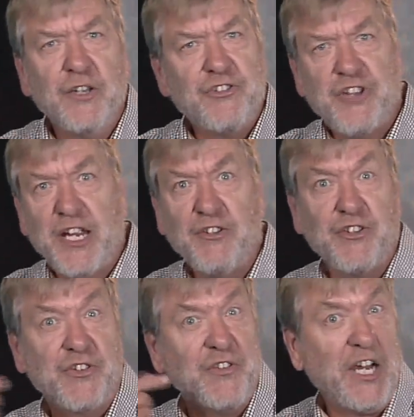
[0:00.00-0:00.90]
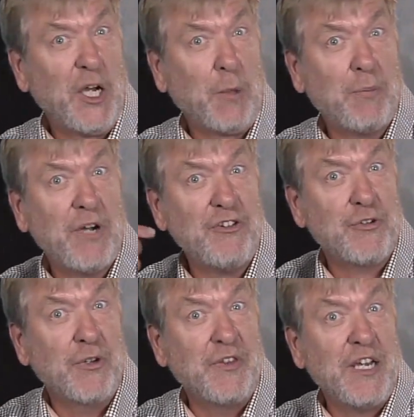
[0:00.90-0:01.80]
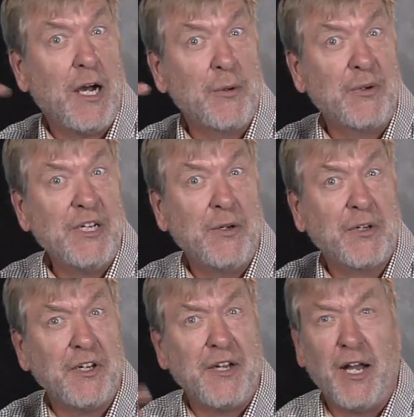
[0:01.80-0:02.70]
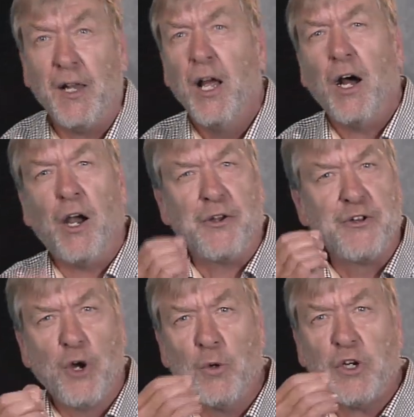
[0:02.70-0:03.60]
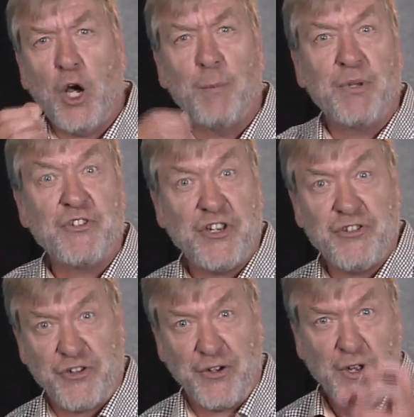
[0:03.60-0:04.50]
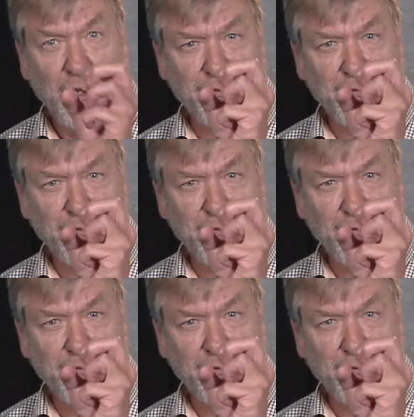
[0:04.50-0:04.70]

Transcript: changes of air pressure in the outer ear canal are no competition